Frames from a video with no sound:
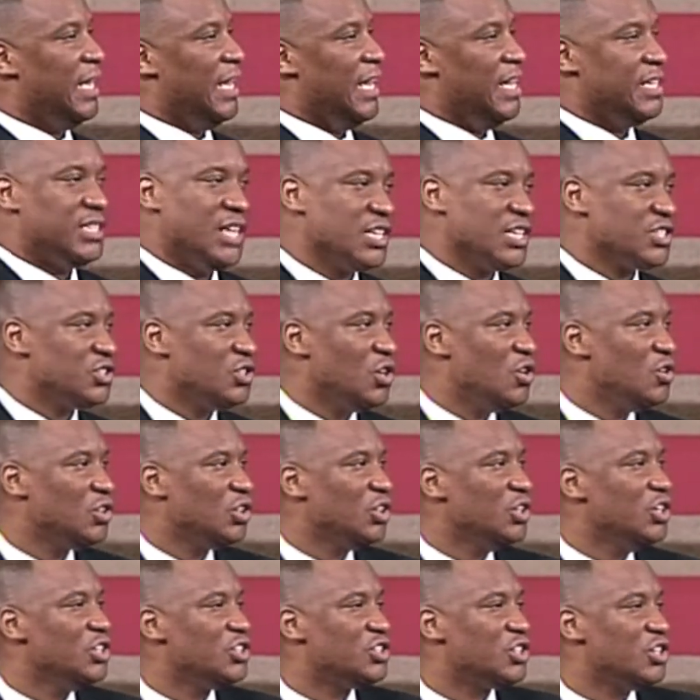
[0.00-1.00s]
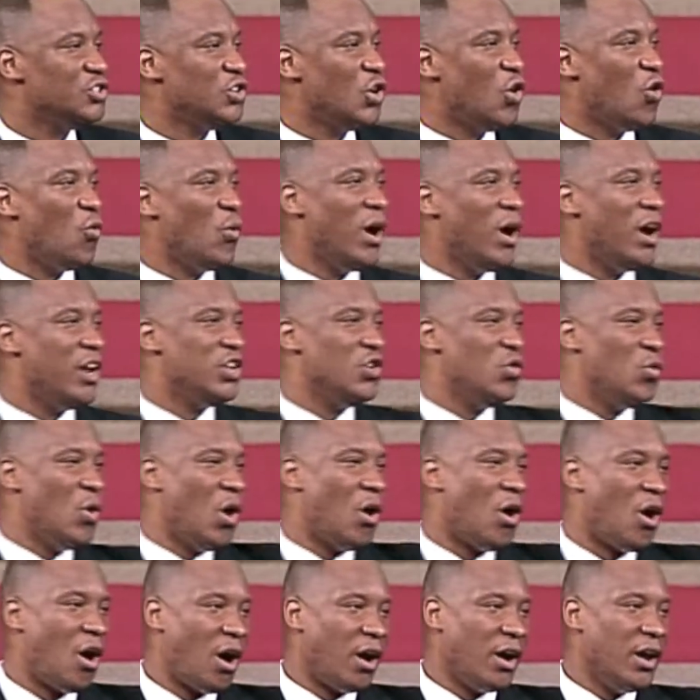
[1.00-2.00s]
It does no good to know where you
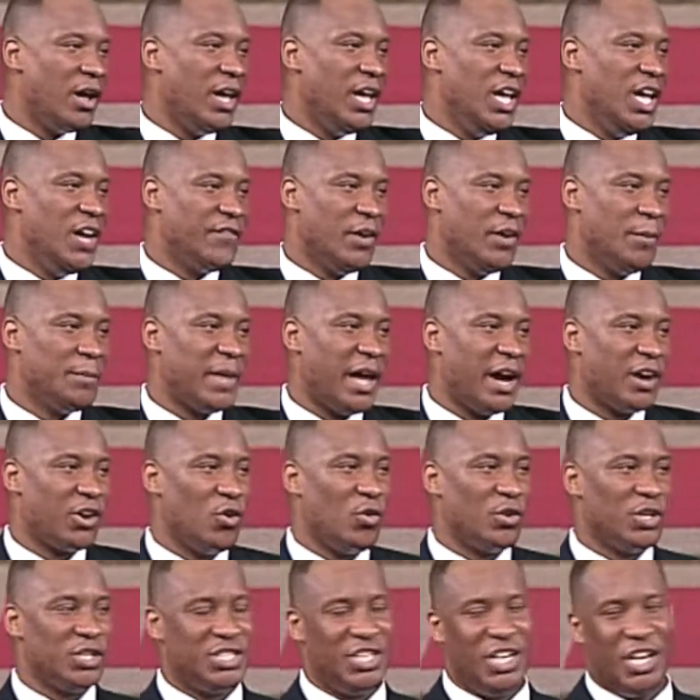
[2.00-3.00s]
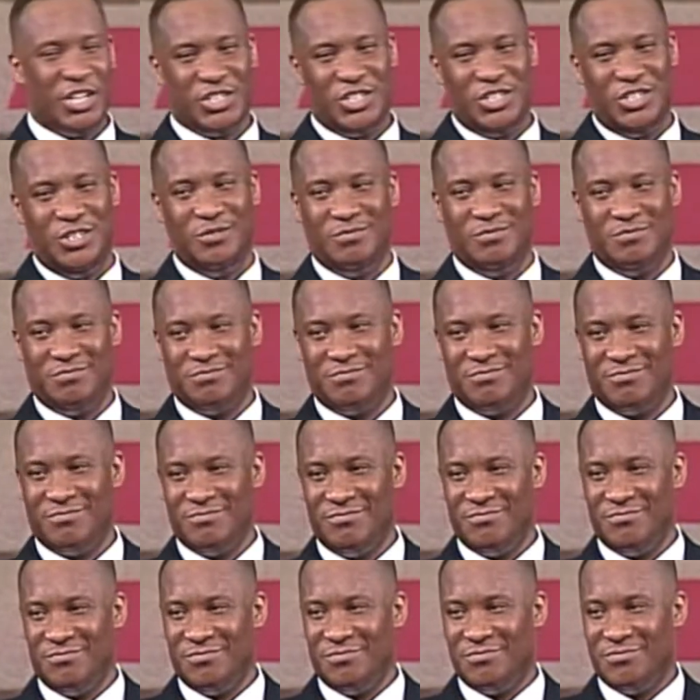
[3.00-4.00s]
are if I'm not going to touch you.
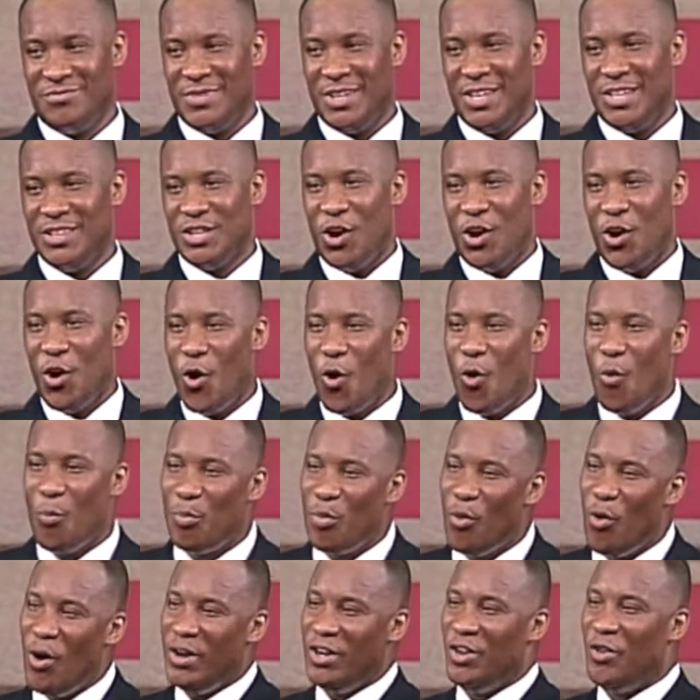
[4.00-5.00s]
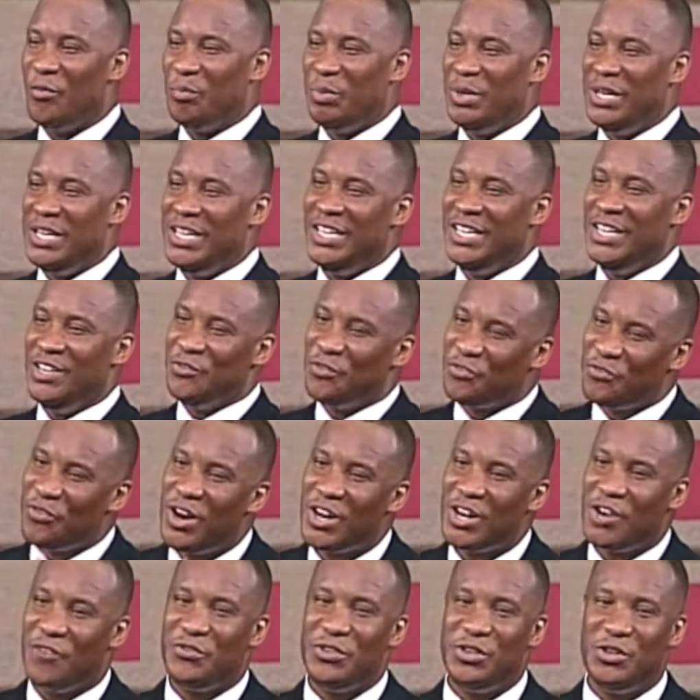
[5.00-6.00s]
The whole point of being in
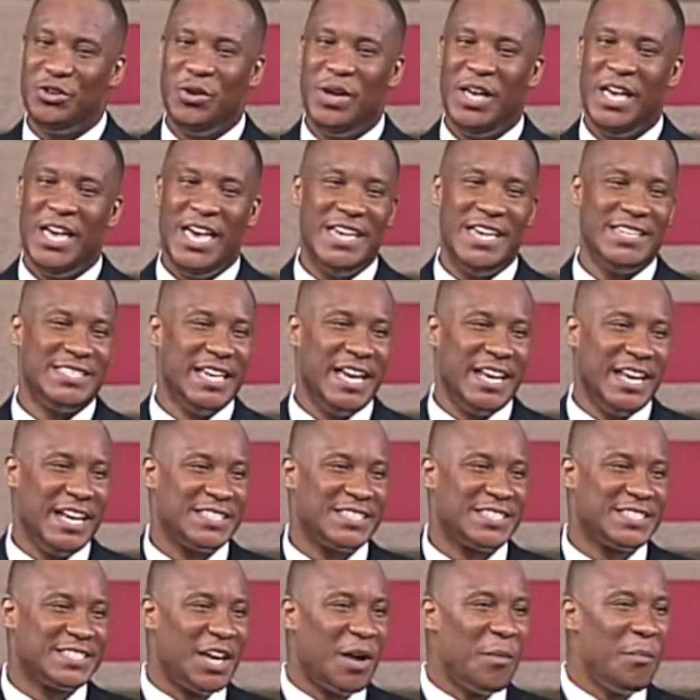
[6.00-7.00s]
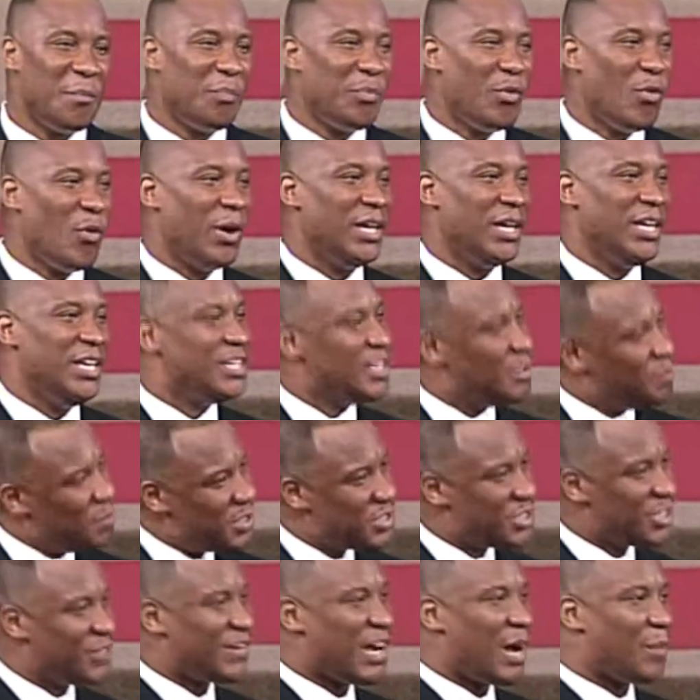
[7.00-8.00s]
front of you is that at some point in the
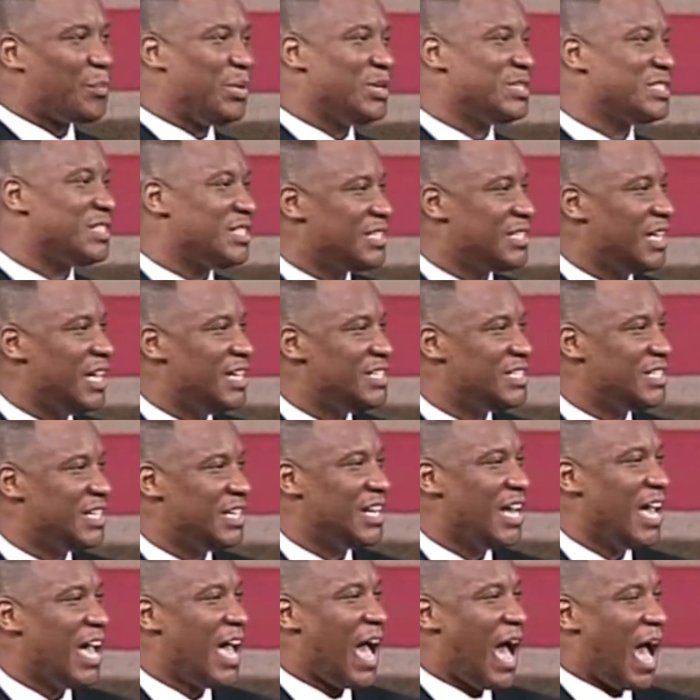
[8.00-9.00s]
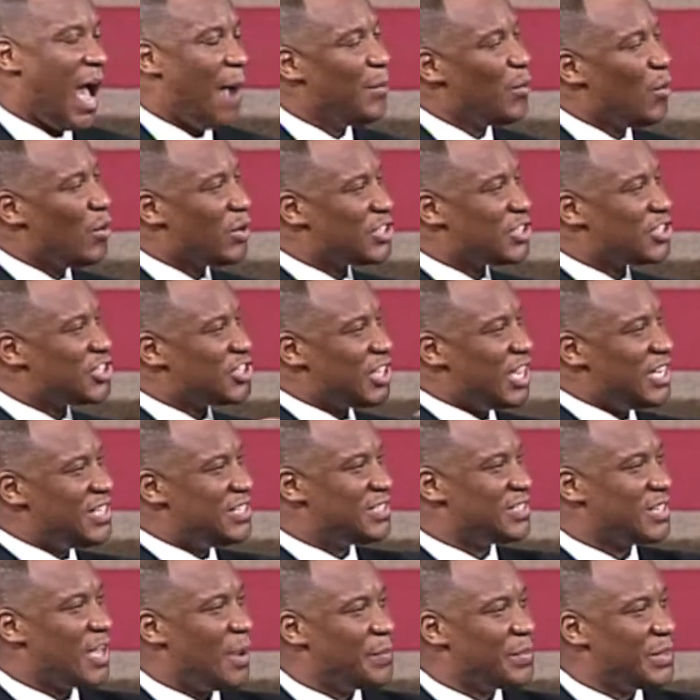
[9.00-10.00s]
midst of our presentation, I'm going to
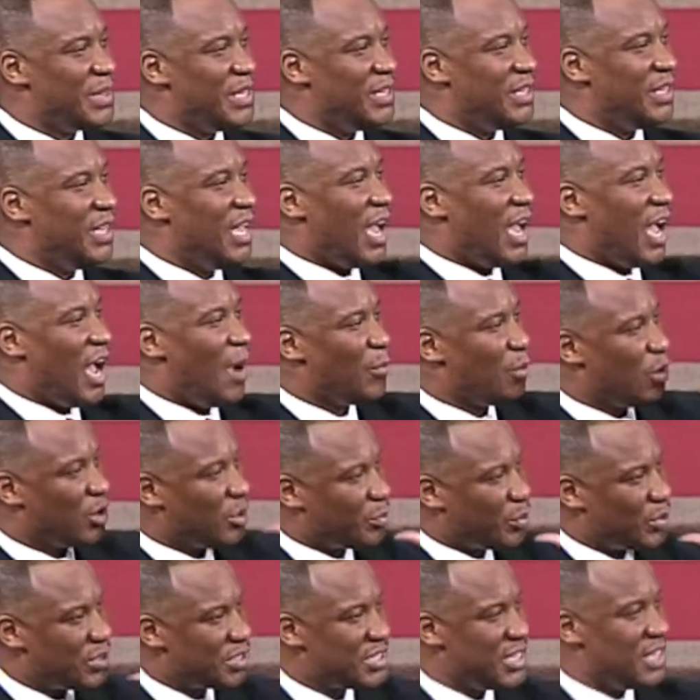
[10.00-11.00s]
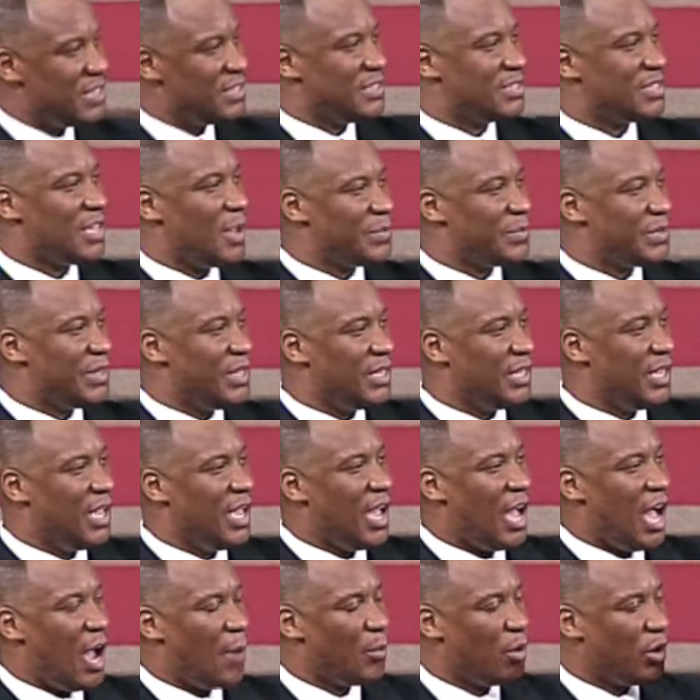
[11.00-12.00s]
say something, I'm going to present something,
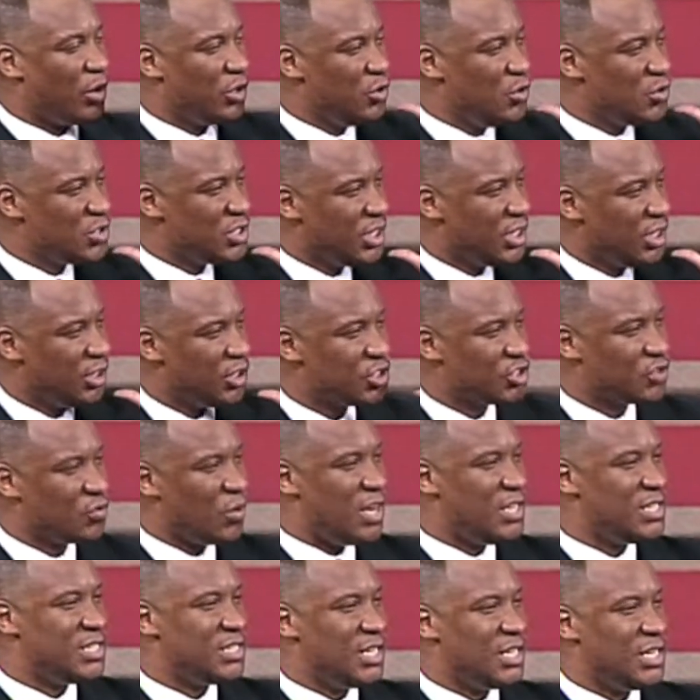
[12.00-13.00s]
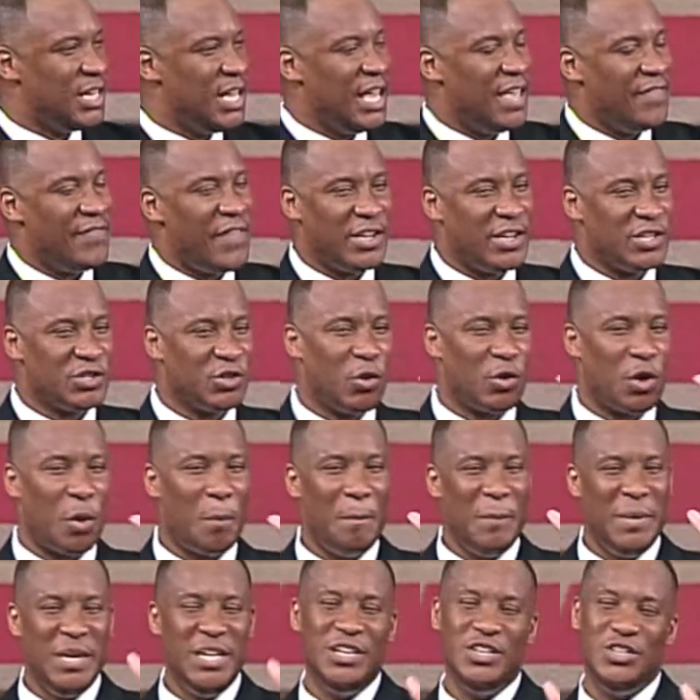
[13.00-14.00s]
I'm going to use an illustration that is going
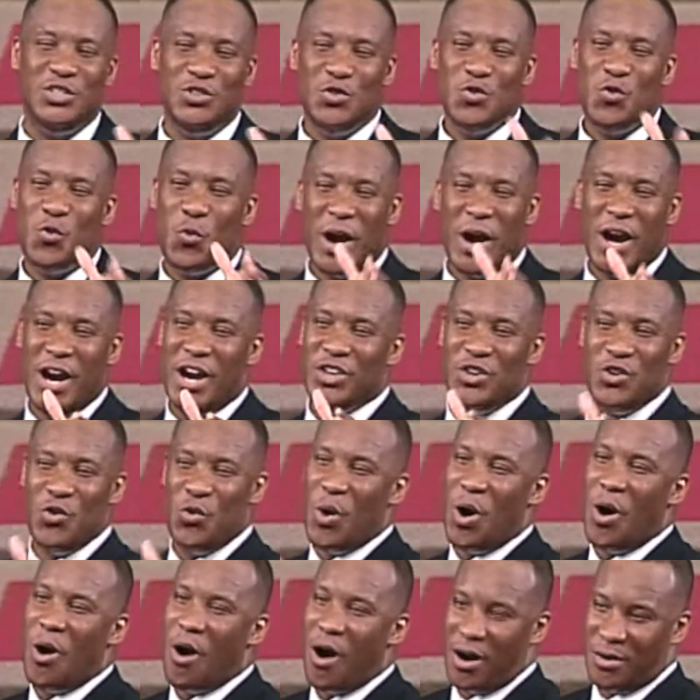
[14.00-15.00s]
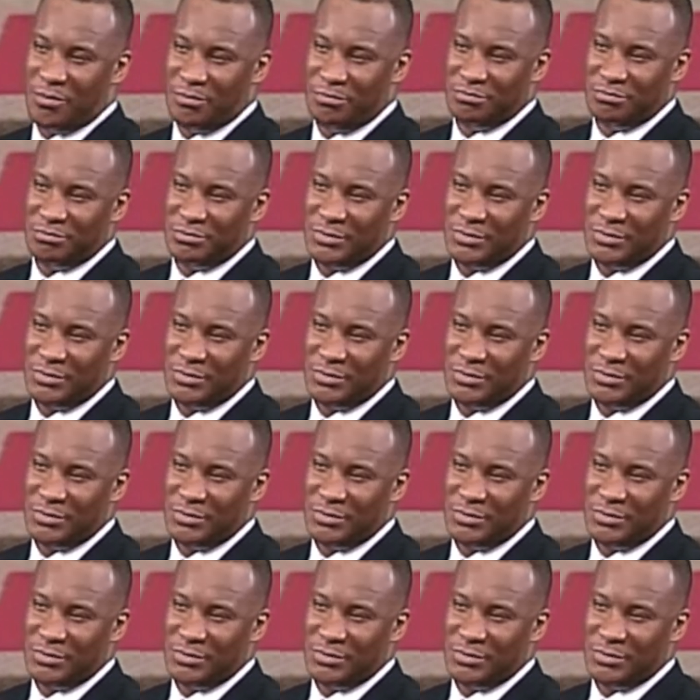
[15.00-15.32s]
to meet you where you are.